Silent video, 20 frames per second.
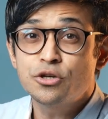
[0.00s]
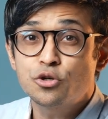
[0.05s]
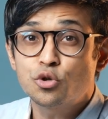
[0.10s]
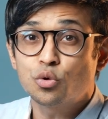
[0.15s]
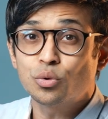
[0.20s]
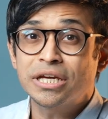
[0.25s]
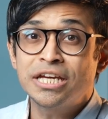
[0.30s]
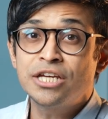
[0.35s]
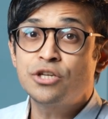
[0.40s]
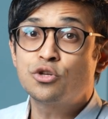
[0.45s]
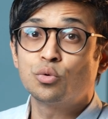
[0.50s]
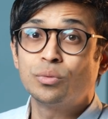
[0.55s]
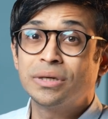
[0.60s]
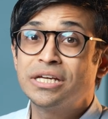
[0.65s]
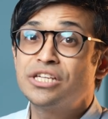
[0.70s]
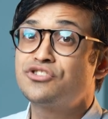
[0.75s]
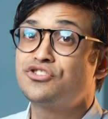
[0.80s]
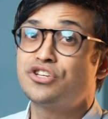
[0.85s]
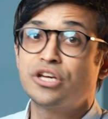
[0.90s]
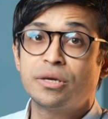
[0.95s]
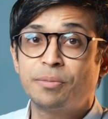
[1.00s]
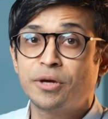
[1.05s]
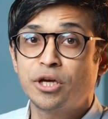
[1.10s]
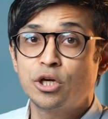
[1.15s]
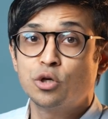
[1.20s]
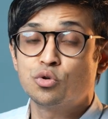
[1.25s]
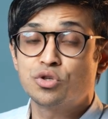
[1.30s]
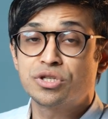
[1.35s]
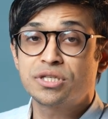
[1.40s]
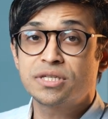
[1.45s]
into E2E's
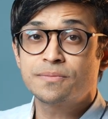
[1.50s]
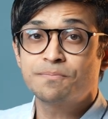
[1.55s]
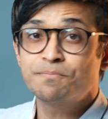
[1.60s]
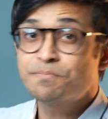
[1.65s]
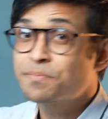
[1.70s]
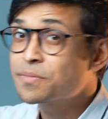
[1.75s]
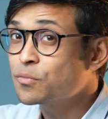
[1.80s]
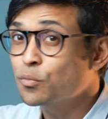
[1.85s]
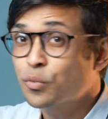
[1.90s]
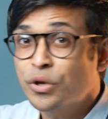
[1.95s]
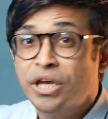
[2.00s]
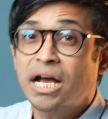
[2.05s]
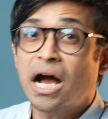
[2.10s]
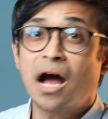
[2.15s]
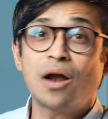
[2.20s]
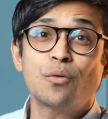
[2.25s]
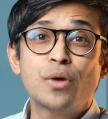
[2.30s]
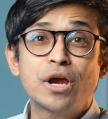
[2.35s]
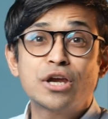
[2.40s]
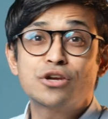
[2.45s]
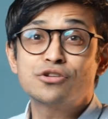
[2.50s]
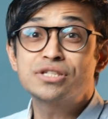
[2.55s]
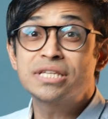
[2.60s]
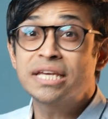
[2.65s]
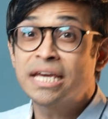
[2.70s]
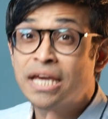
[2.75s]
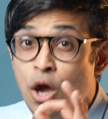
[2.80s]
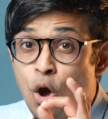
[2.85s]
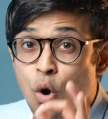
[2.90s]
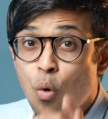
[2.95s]
GPUs. We can't wait to
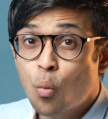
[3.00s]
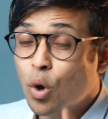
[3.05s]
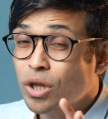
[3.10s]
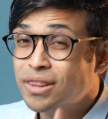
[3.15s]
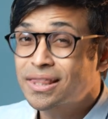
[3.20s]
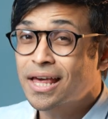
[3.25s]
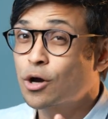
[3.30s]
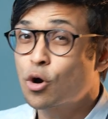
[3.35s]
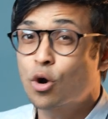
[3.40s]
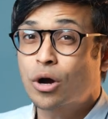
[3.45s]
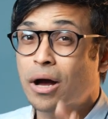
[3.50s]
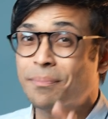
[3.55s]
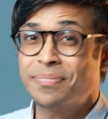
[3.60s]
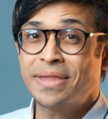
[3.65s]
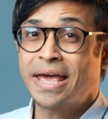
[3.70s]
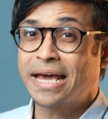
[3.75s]
see what they cook up